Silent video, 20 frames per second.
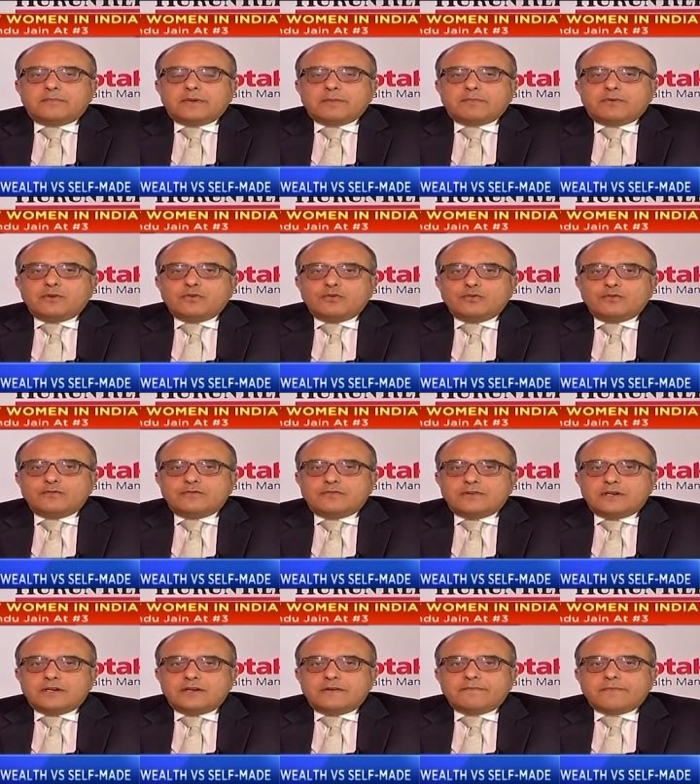people
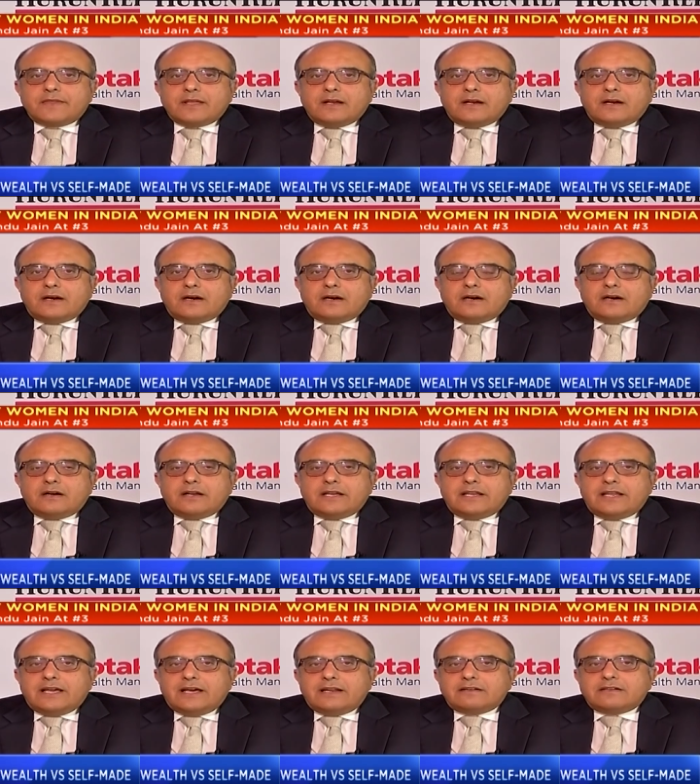who've
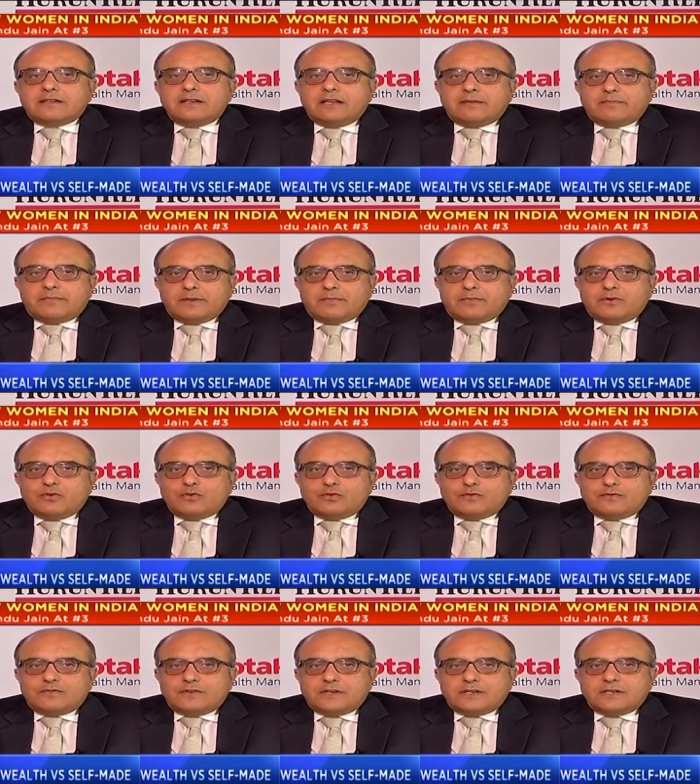inherited and people
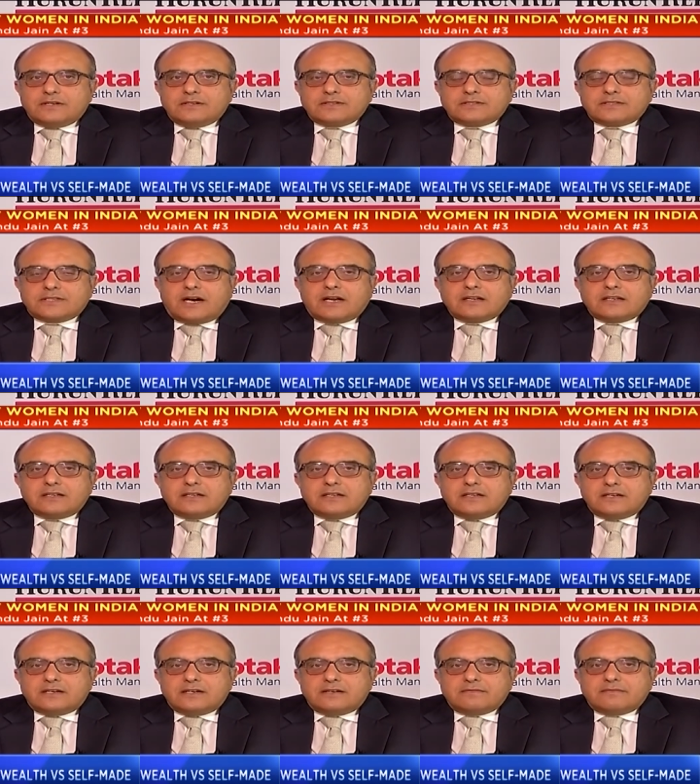who've
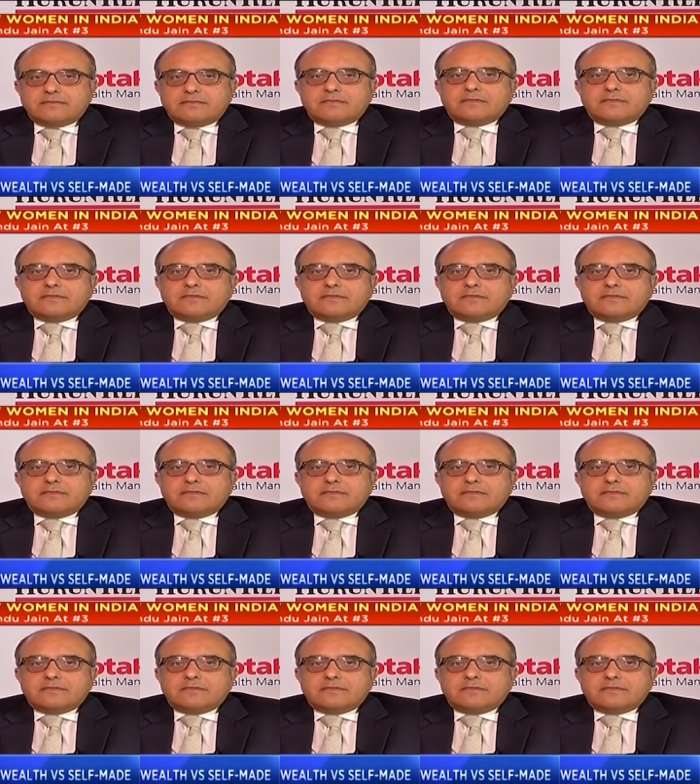started the